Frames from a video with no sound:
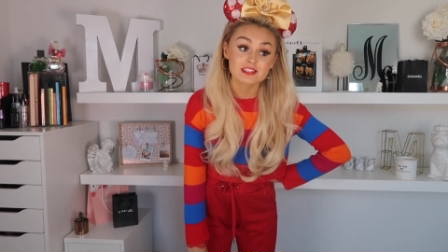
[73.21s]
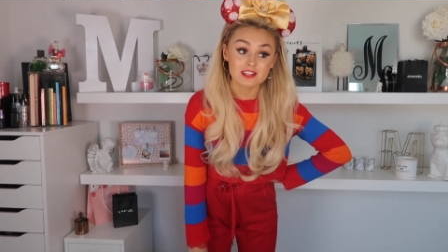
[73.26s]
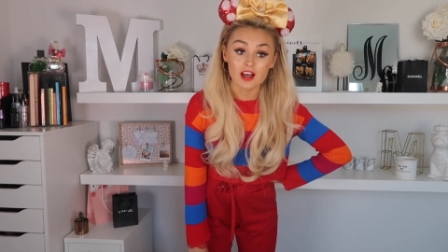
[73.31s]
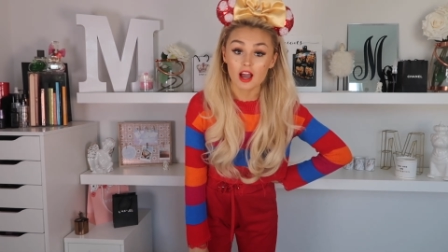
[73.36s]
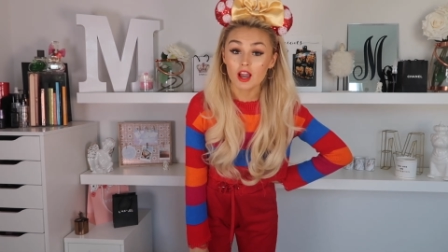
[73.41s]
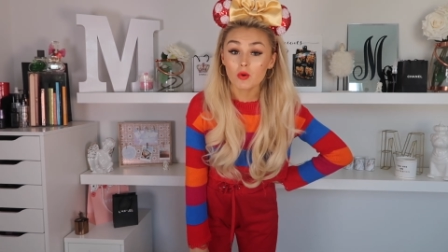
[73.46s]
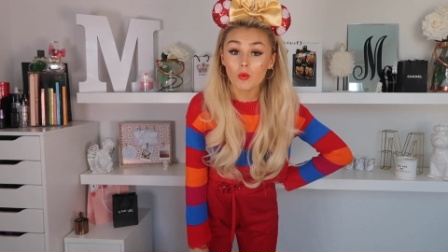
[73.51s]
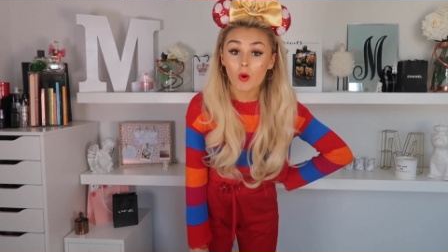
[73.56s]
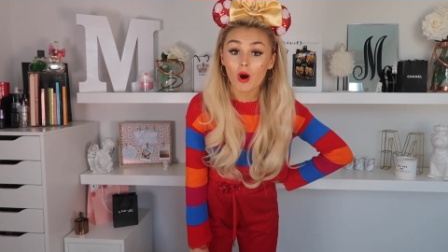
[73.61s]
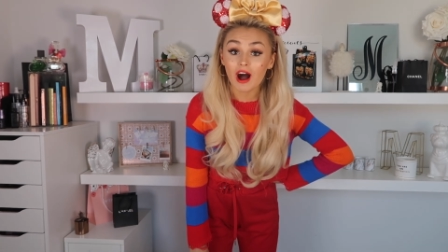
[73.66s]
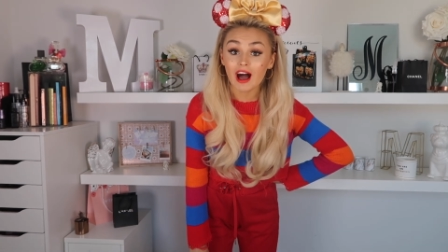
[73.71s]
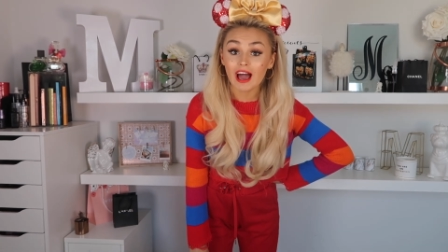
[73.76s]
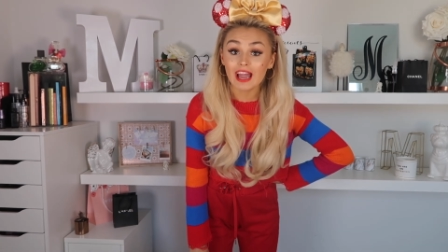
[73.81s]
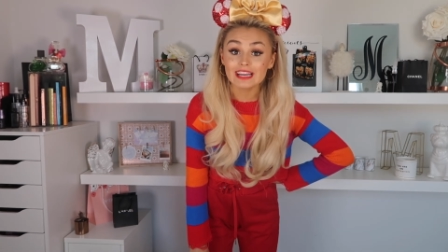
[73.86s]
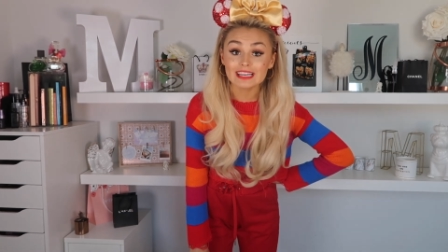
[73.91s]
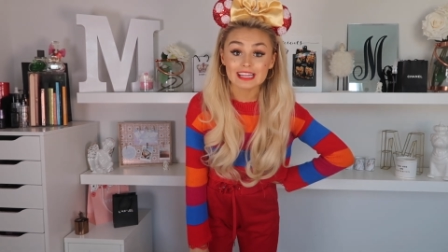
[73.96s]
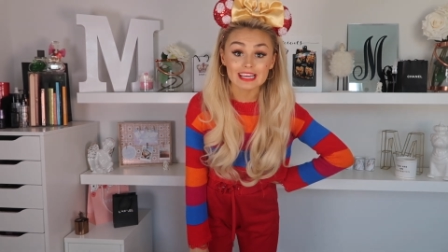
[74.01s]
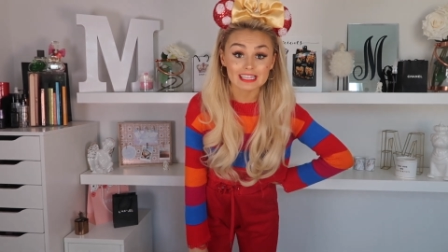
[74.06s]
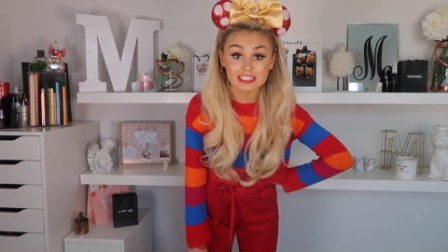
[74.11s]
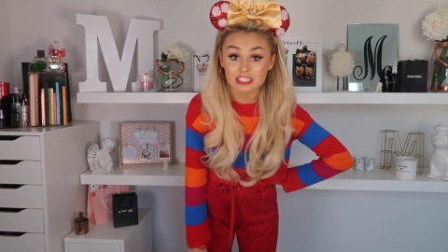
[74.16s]

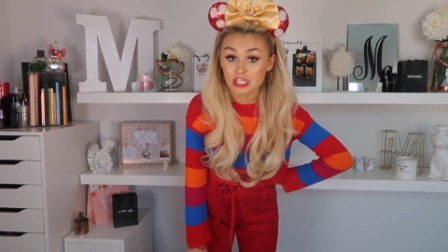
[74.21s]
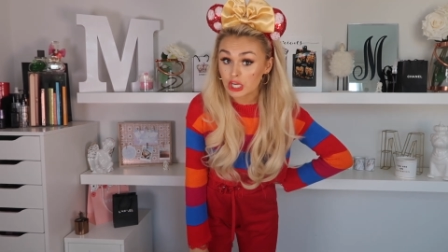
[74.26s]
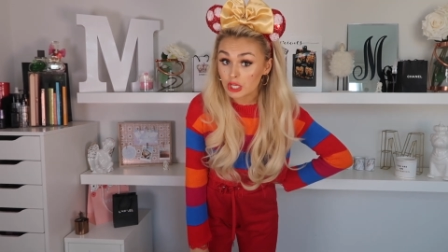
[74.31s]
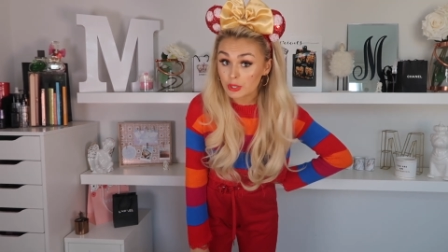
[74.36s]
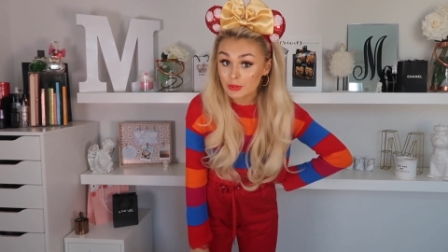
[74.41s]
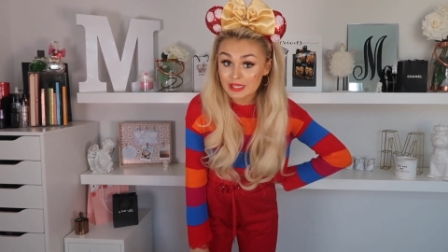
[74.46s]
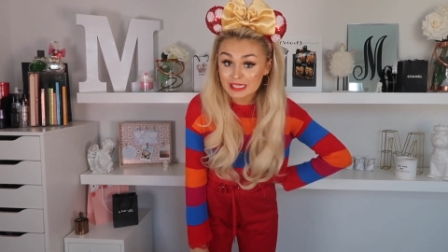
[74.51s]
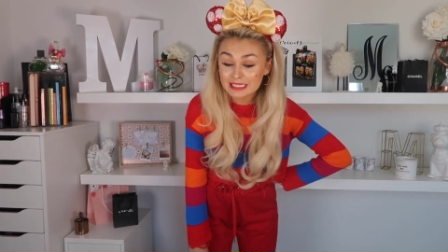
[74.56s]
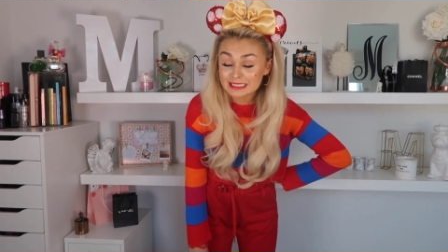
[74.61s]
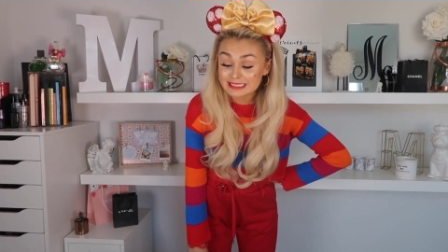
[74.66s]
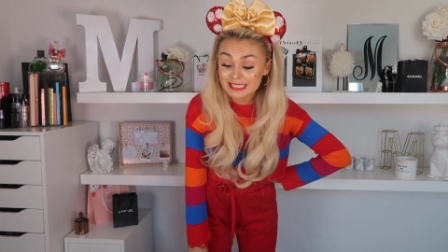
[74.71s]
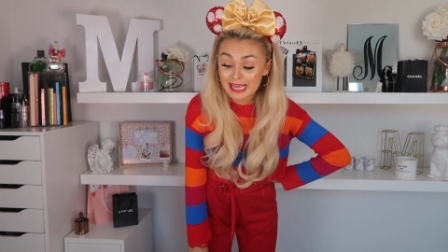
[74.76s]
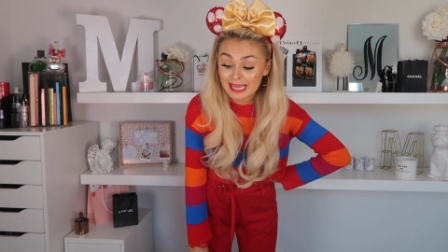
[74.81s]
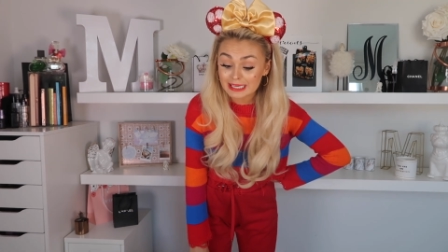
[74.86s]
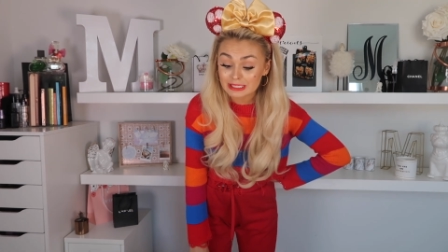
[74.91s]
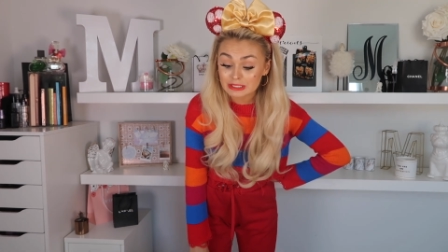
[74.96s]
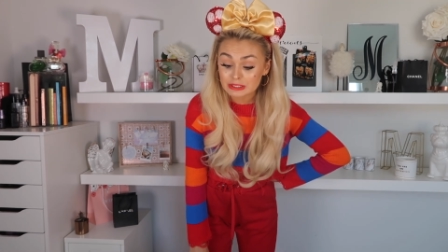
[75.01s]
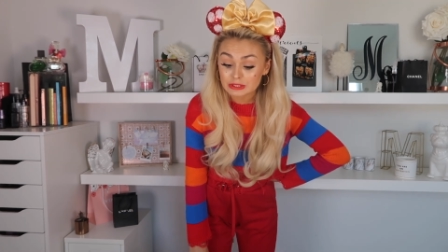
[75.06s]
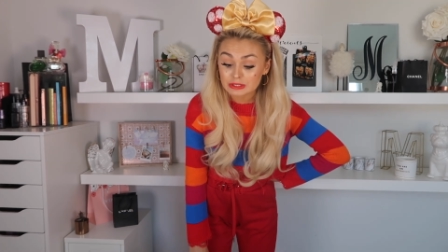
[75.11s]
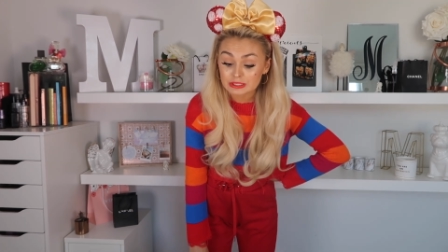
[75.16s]
site-wide, excluding
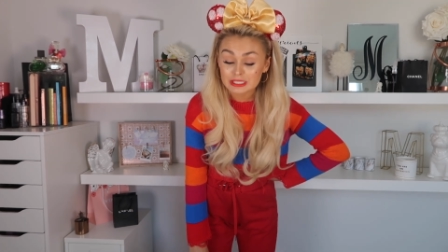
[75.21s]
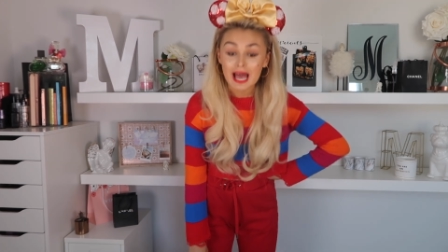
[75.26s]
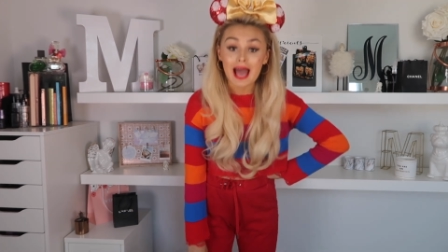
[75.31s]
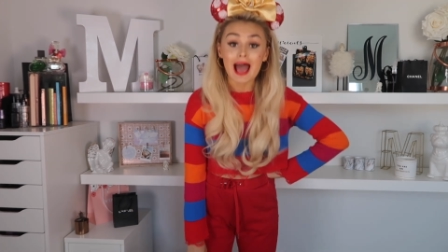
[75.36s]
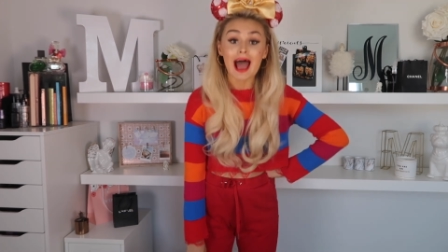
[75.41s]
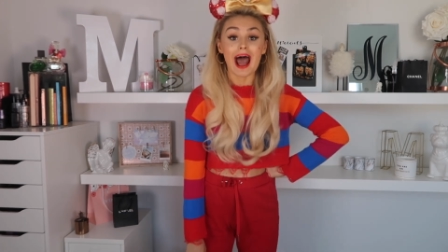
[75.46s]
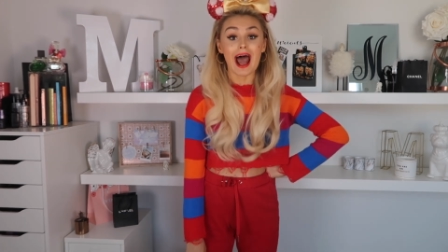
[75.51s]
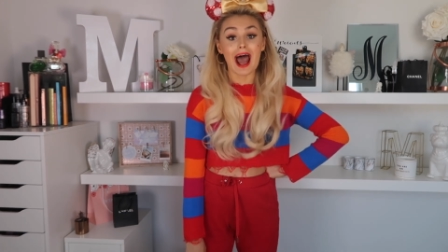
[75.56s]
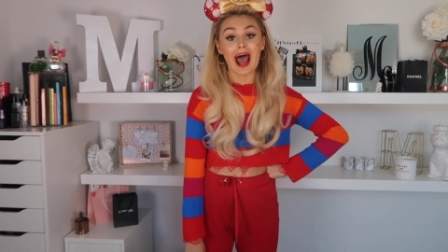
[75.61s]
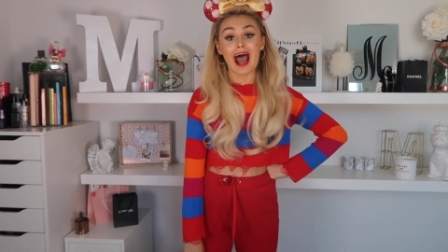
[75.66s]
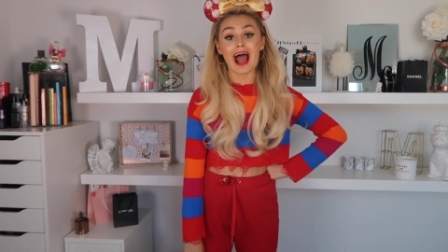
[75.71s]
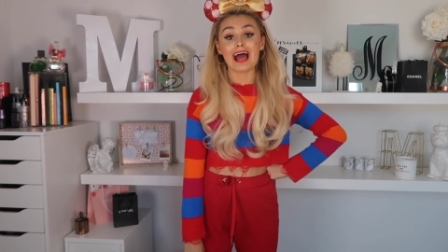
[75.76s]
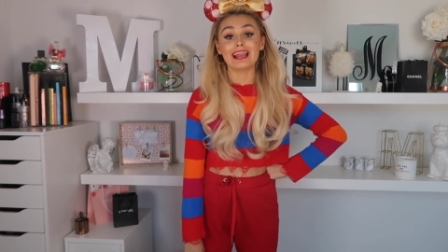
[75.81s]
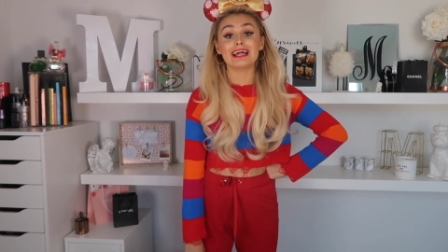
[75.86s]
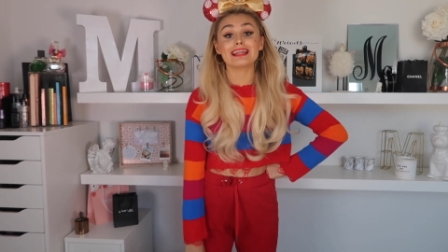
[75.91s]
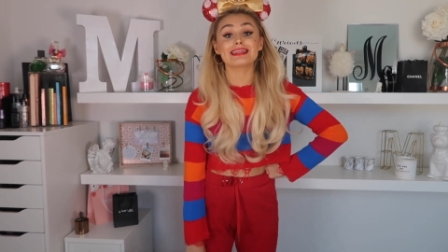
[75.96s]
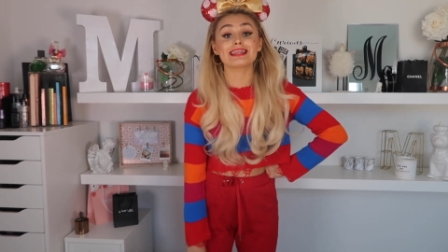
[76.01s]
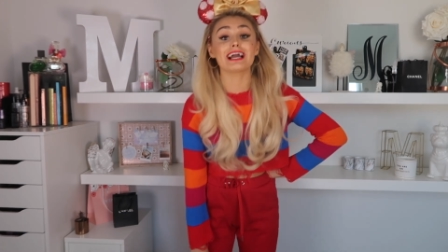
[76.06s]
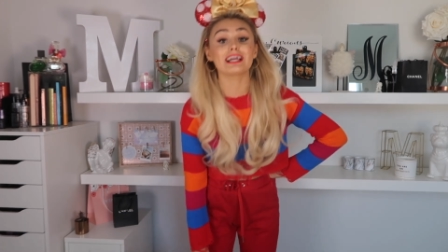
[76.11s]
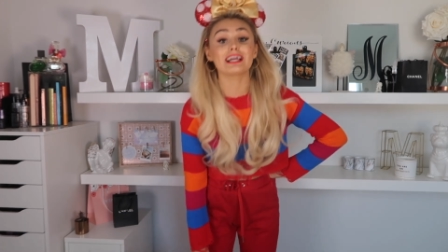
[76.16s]
sales. And